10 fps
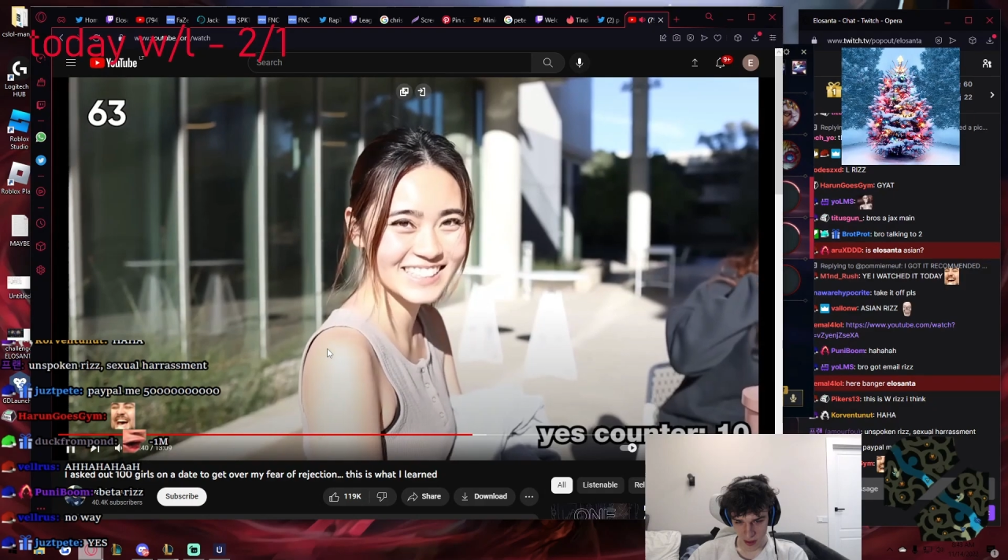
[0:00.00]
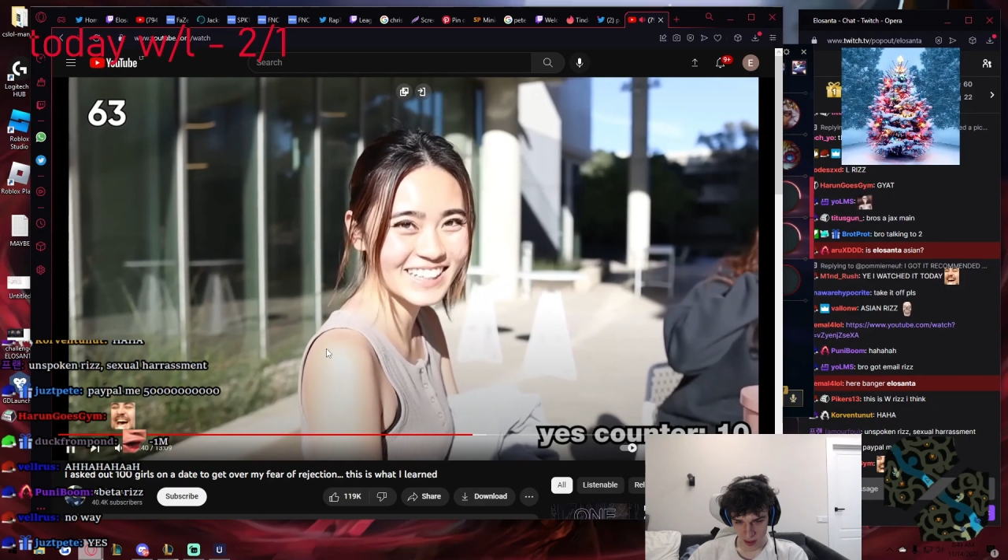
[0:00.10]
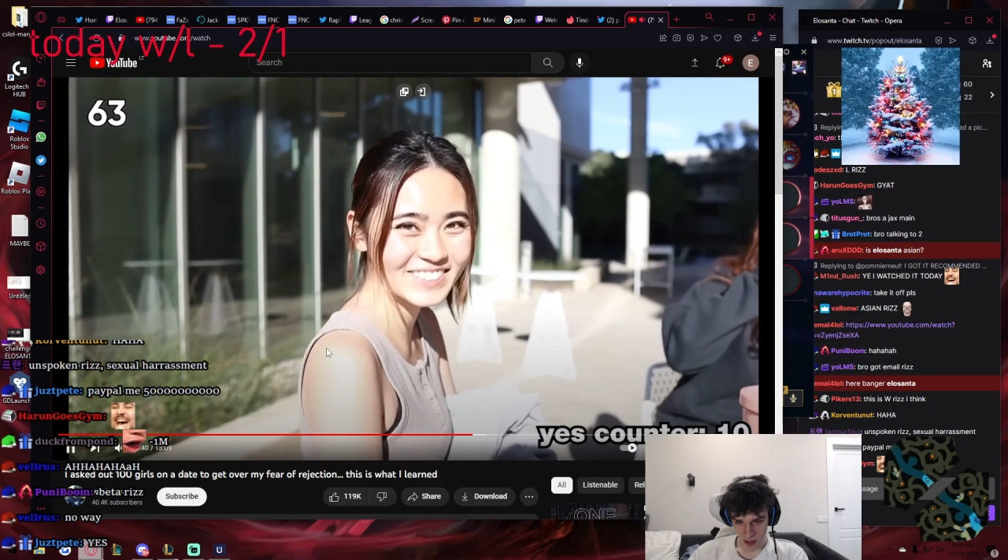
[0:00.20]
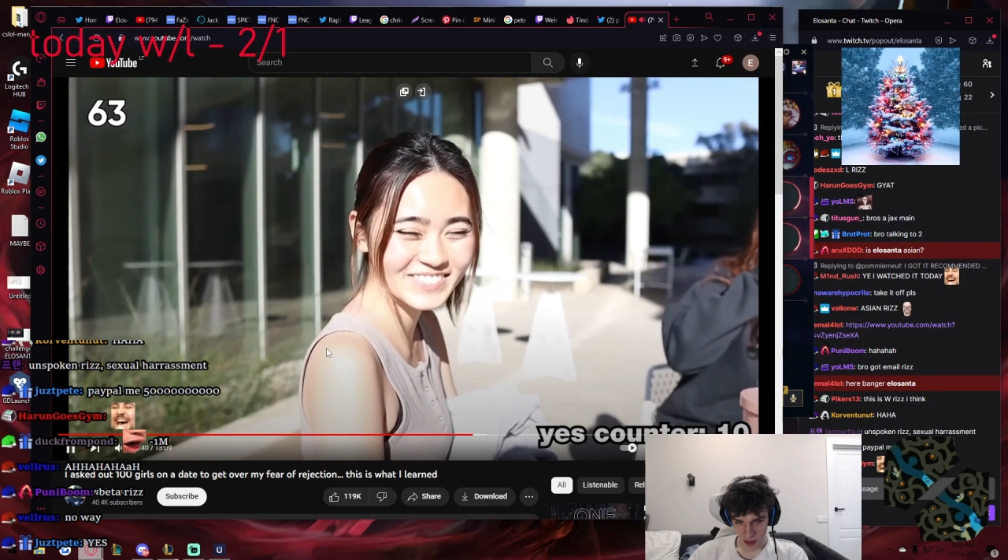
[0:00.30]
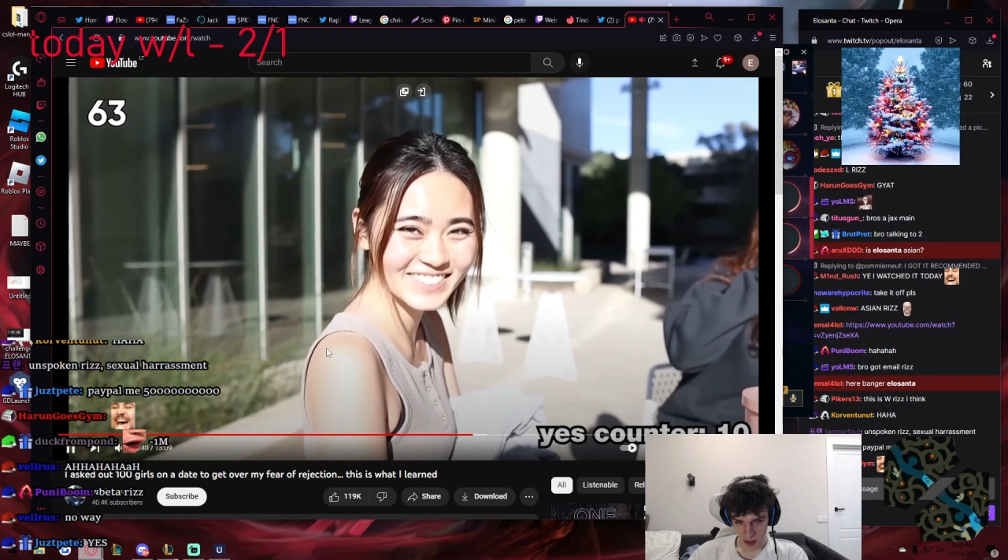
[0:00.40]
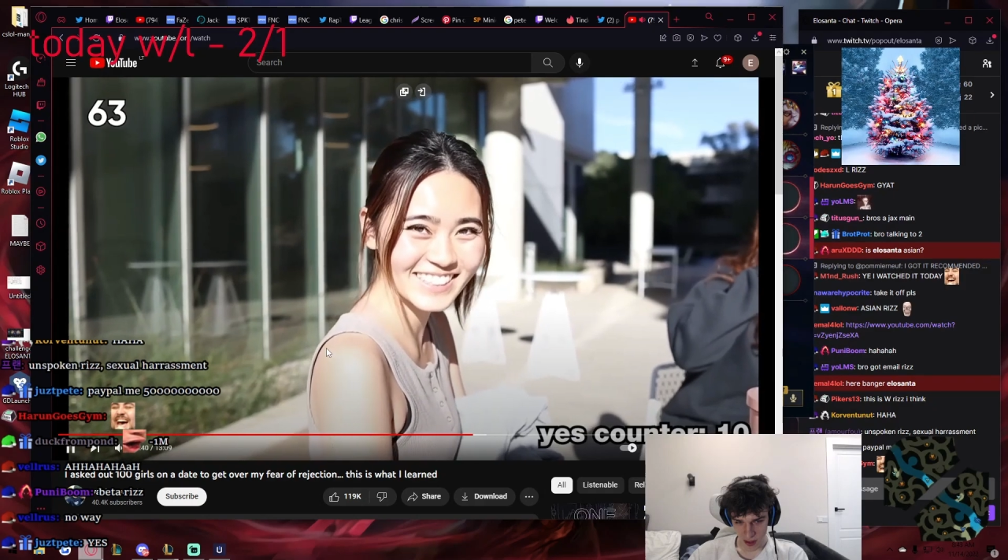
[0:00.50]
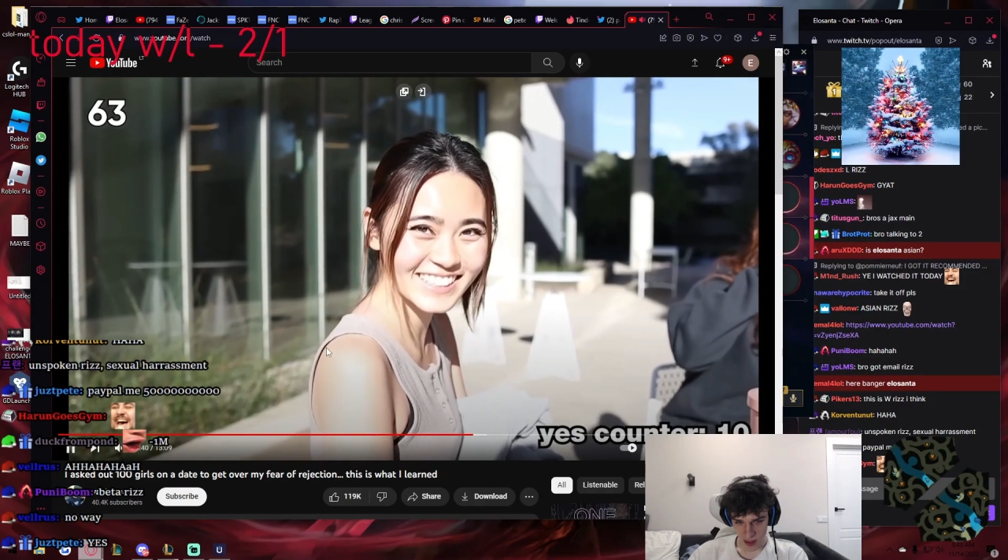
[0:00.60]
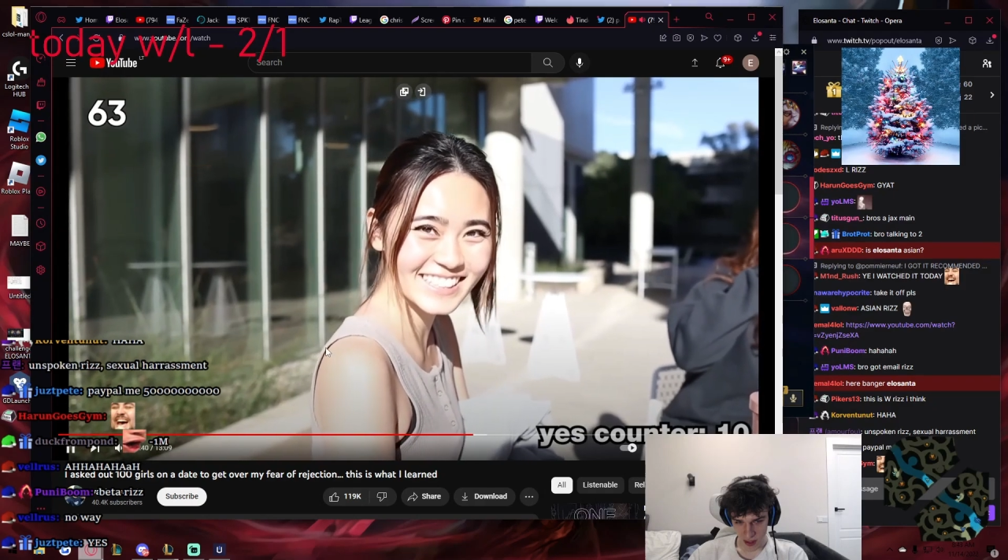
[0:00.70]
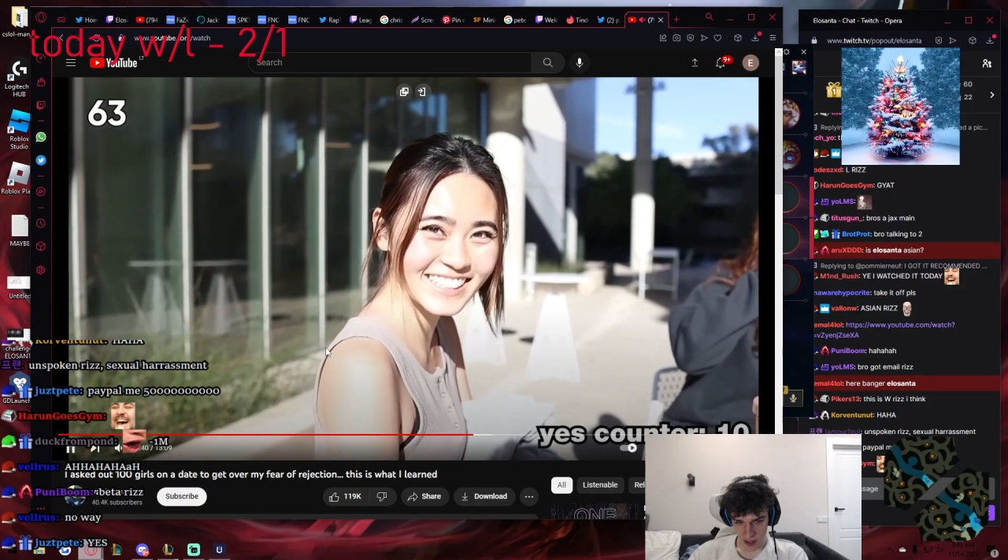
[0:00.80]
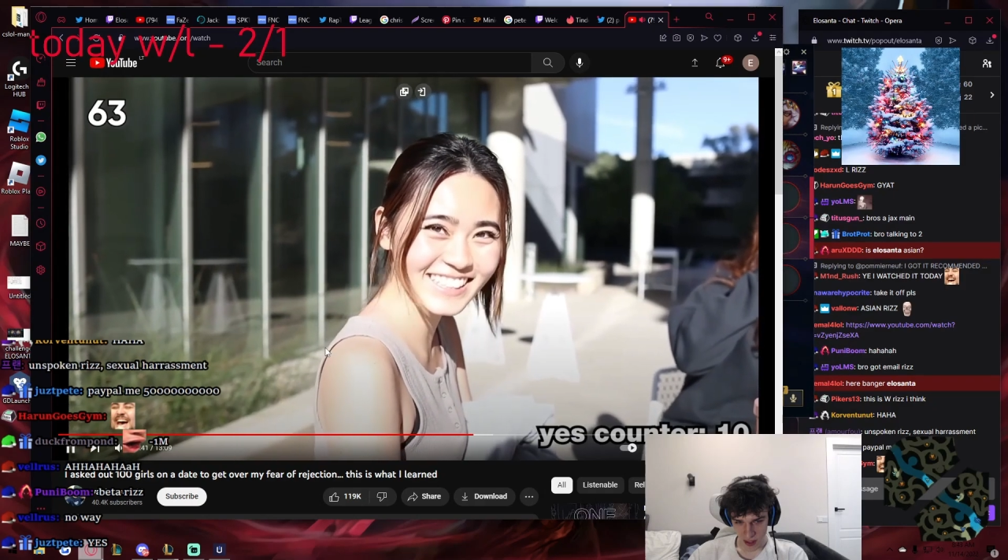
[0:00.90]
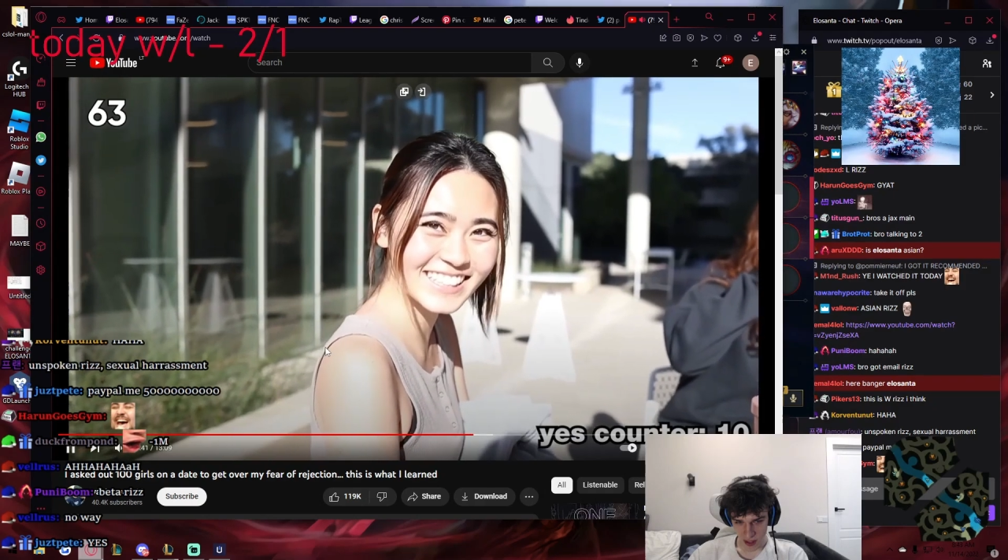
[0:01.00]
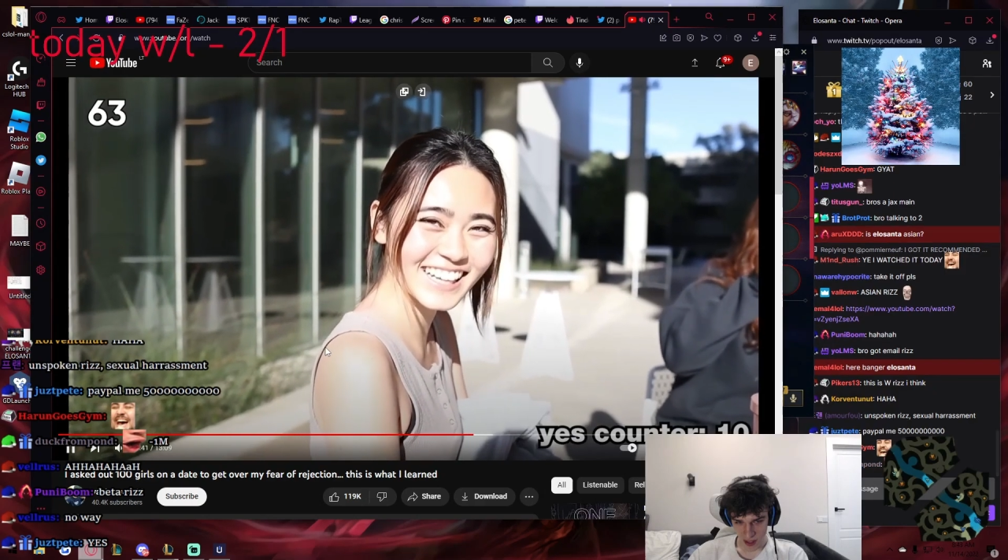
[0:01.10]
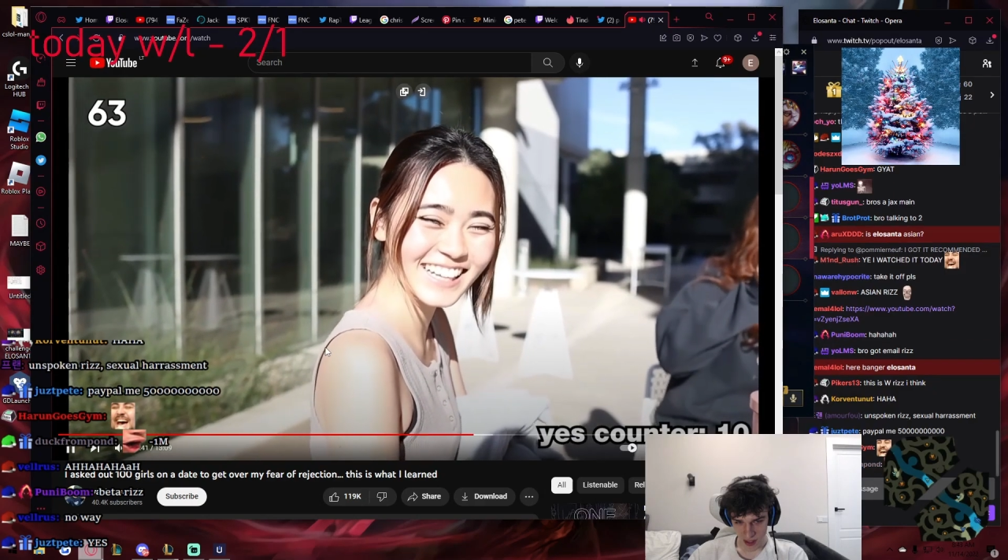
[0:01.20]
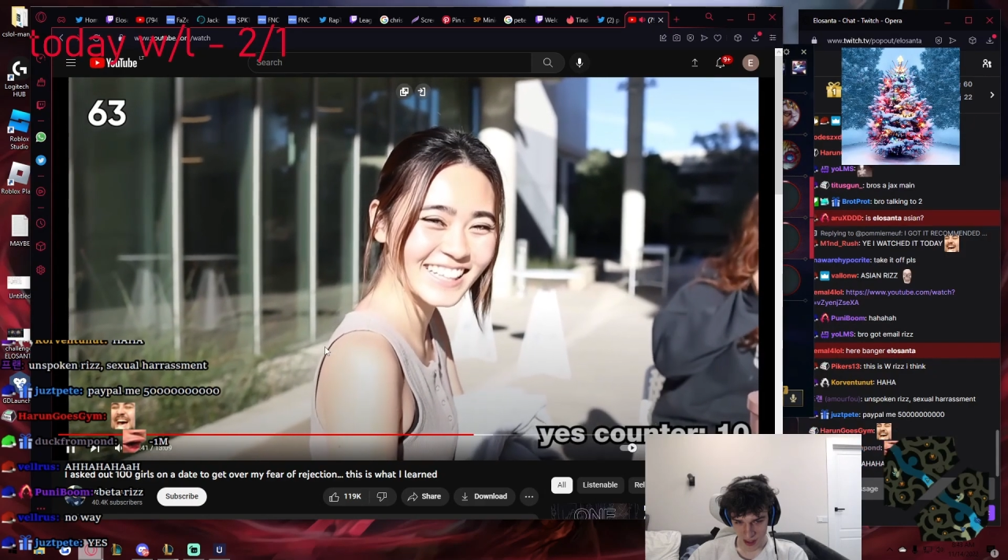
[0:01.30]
type. What is your type?